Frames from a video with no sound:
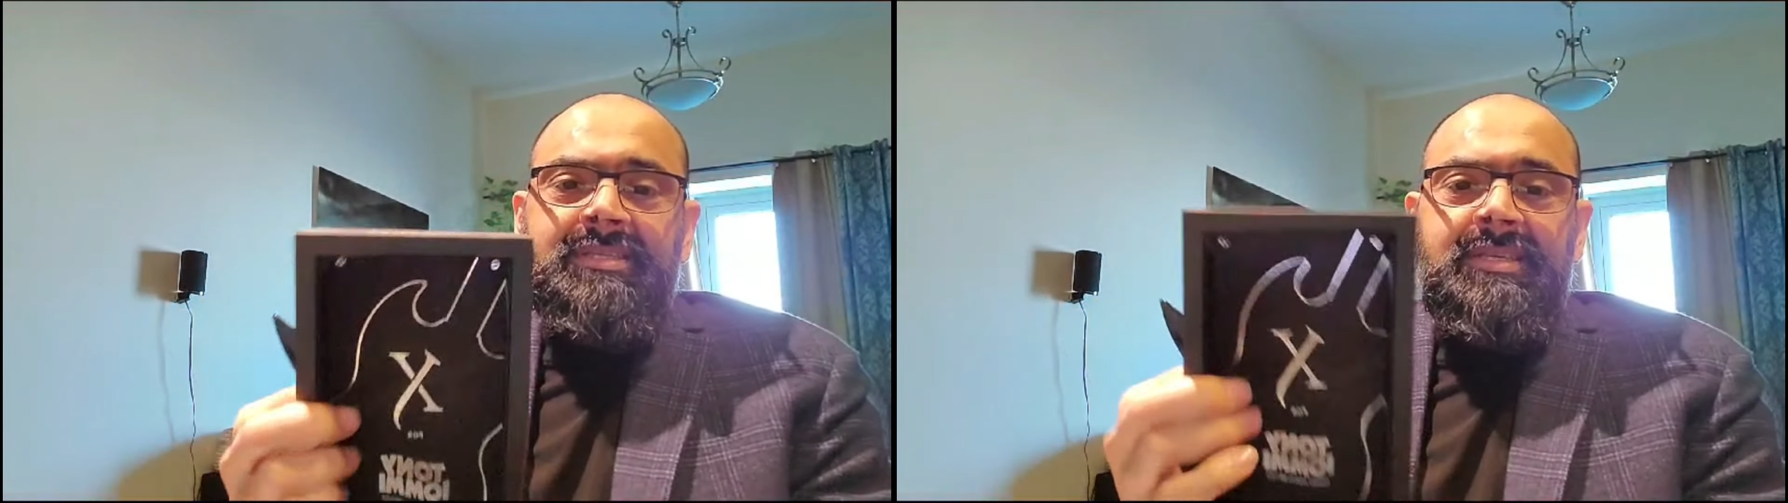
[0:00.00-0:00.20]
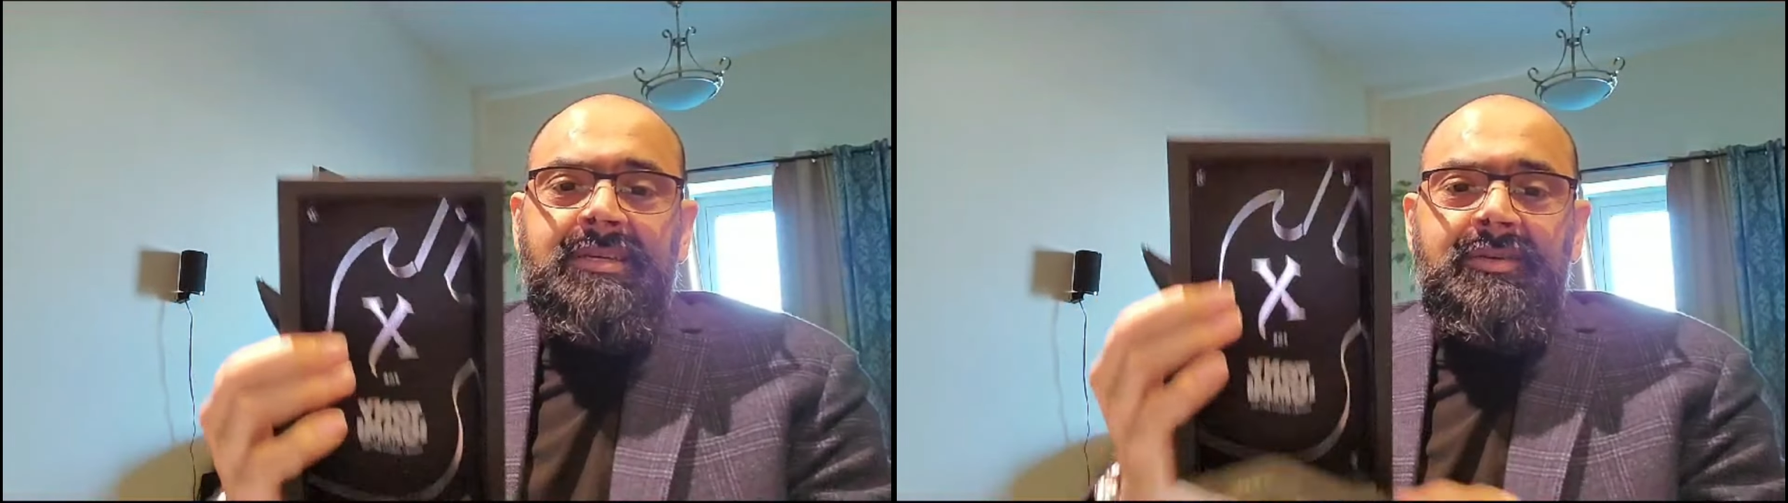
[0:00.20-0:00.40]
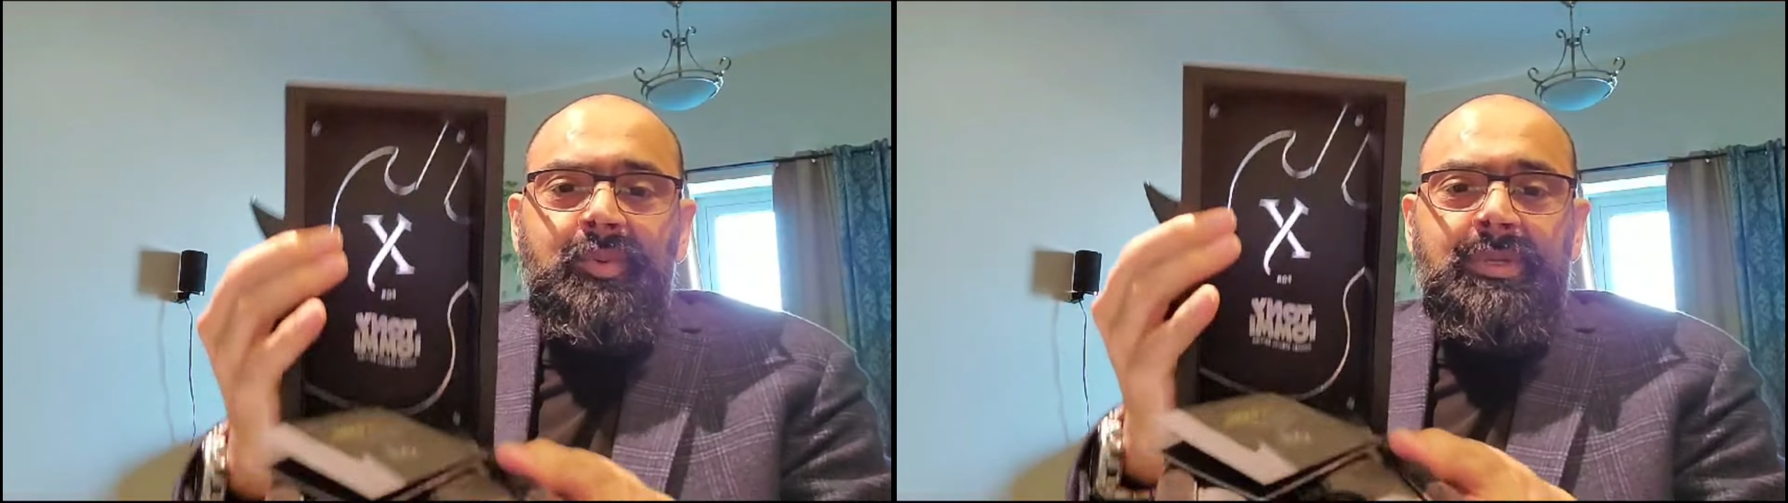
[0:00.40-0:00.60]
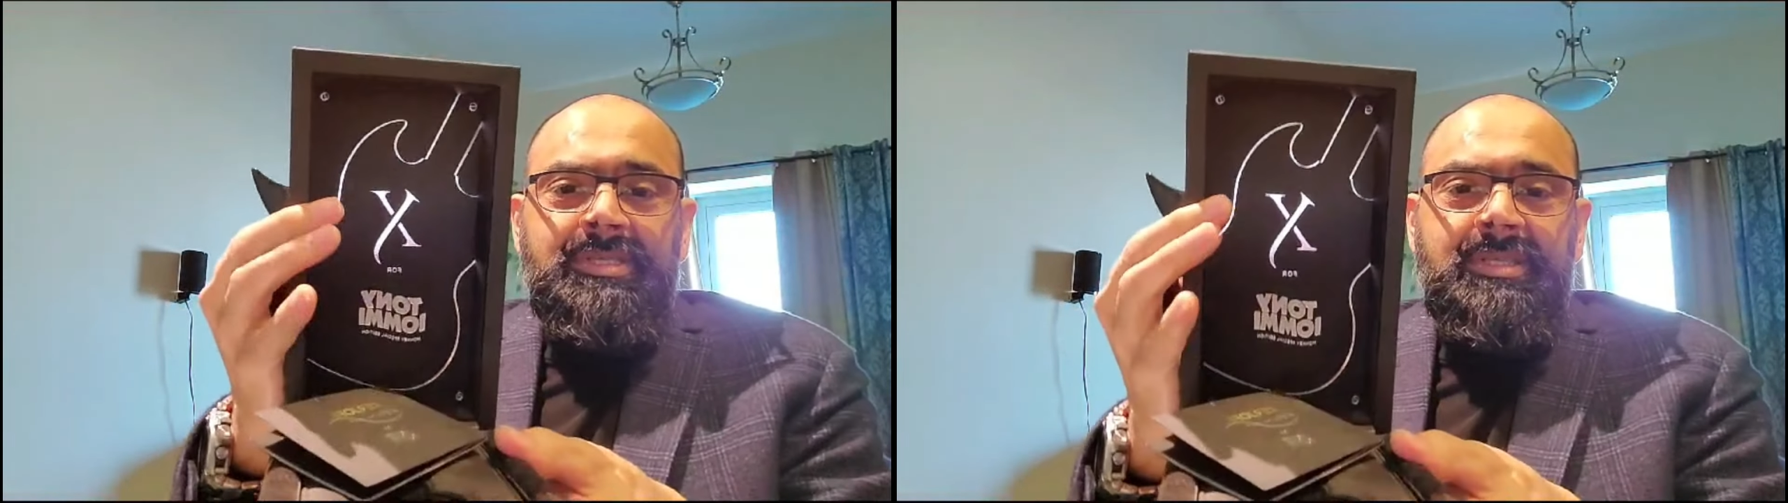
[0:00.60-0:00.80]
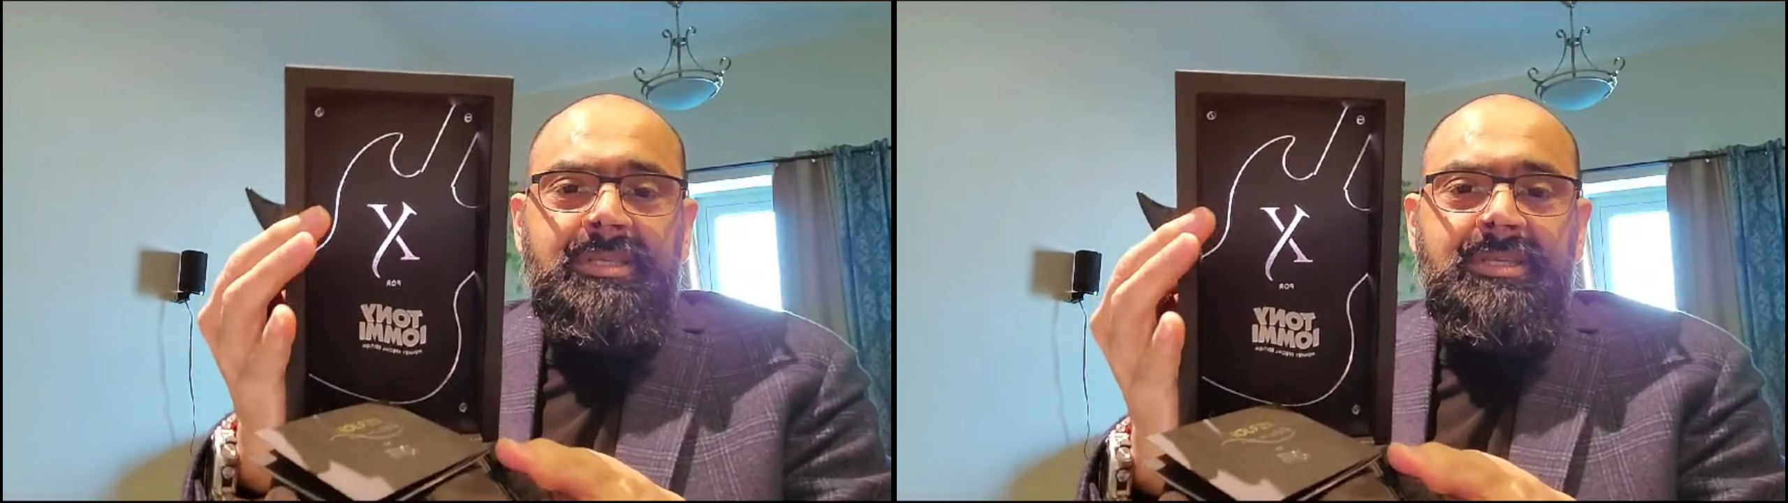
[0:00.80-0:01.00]

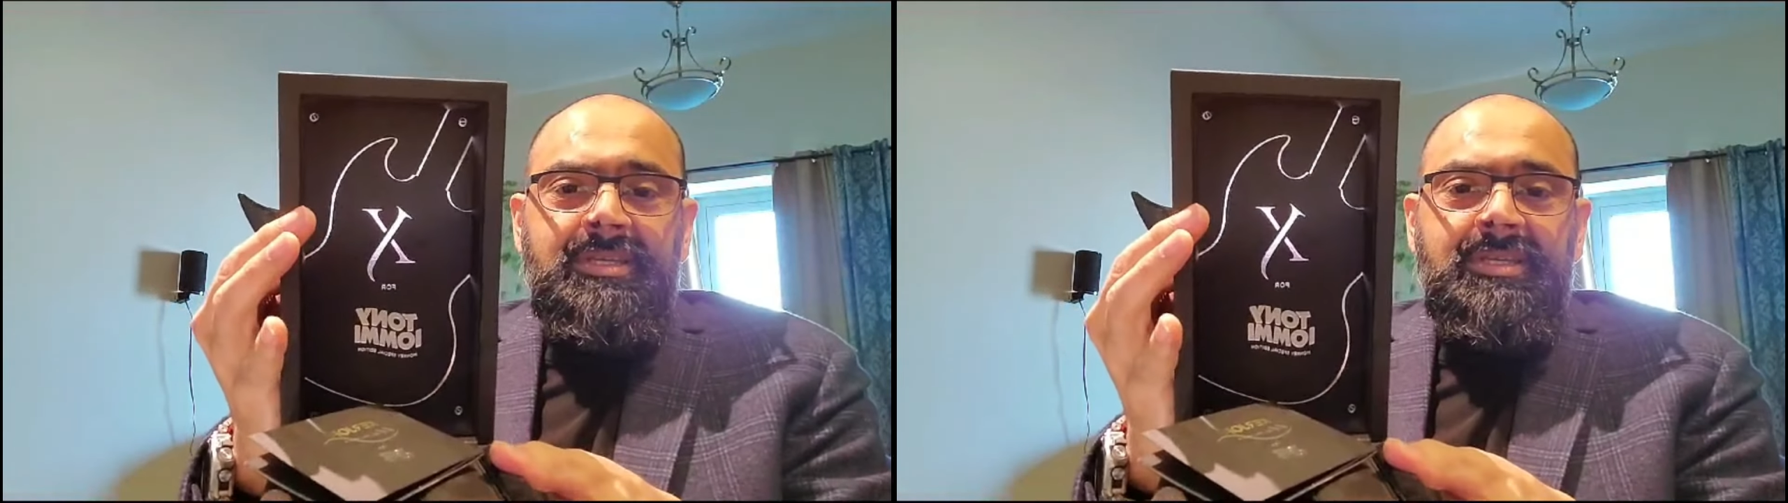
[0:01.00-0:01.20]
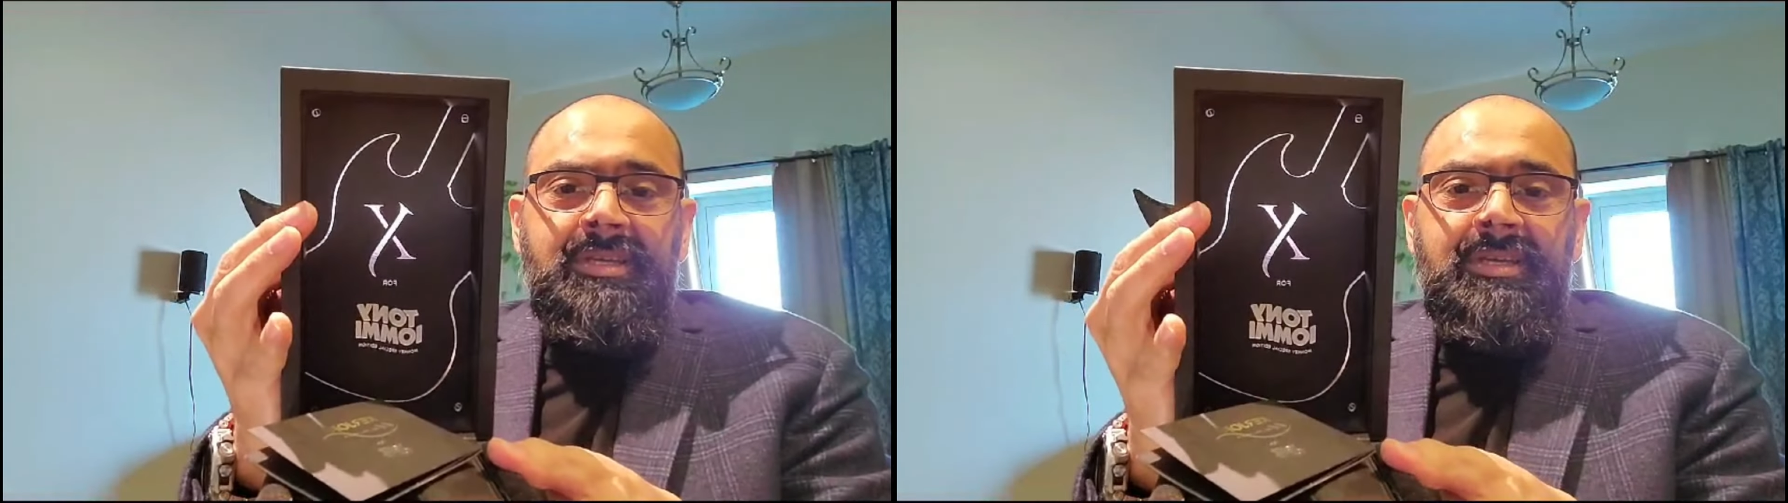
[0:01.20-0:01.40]
whiskey,